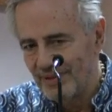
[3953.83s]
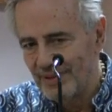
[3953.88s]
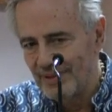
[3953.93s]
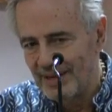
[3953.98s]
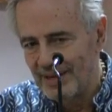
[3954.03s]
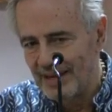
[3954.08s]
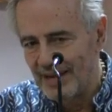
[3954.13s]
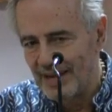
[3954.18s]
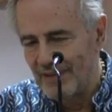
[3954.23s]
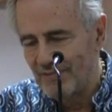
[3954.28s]

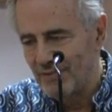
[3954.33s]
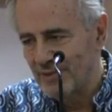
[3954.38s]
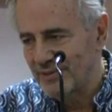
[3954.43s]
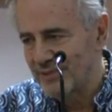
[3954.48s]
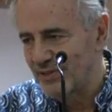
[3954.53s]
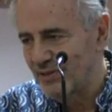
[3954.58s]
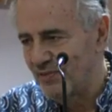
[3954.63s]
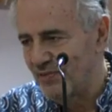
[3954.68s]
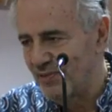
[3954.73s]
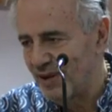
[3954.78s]

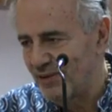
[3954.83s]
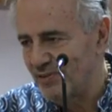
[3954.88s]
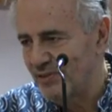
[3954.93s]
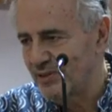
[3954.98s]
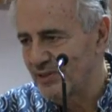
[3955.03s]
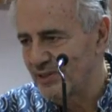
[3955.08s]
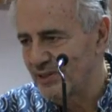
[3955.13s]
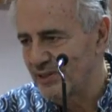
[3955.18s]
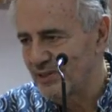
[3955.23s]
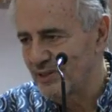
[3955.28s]
levels and
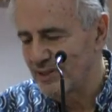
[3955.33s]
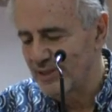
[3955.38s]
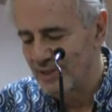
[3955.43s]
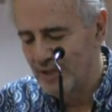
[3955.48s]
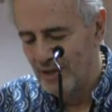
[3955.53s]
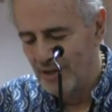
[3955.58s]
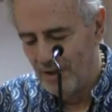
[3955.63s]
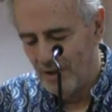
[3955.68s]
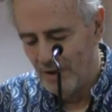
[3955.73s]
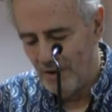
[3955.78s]
registers
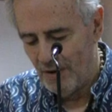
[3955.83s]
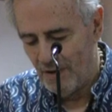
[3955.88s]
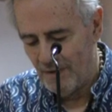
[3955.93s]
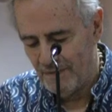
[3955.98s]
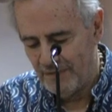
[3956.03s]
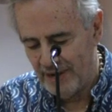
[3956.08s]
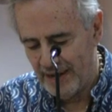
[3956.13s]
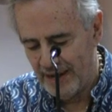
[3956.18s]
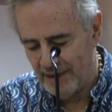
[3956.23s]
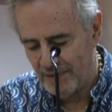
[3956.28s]

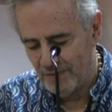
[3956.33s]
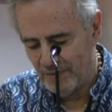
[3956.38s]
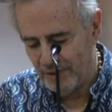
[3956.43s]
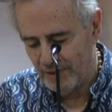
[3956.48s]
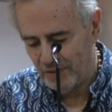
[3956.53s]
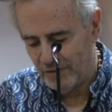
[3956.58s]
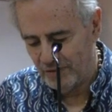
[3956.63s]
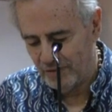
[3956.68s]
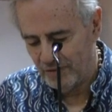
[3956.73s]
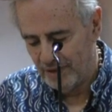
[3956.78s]
of
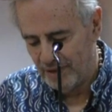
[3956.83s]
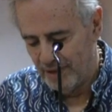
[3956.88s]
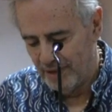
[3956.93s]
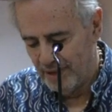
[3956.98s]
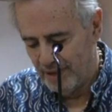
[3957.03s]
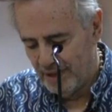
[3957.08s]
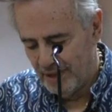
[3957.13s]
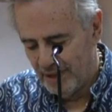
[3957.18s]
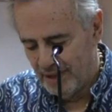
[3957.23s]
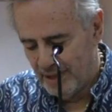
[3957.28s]
language.
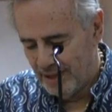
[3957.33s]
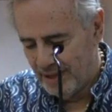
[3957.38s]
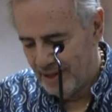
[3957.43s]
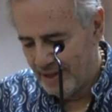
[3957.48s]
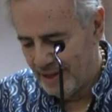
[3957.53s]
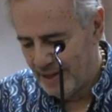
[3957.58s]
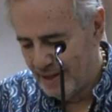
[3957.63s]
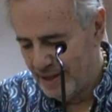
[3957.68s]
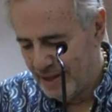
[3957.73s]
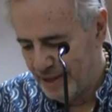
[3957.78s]

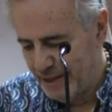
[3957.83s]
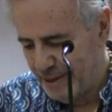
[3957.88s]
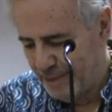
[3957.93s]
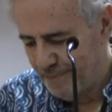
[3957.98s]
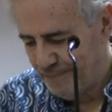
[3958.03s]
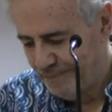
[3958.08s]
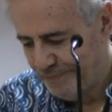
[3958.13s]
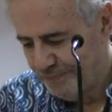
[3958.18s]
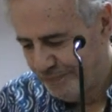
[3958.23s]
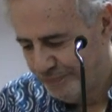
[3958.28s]

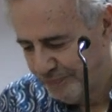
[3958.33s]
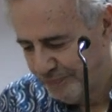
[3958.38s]
Um,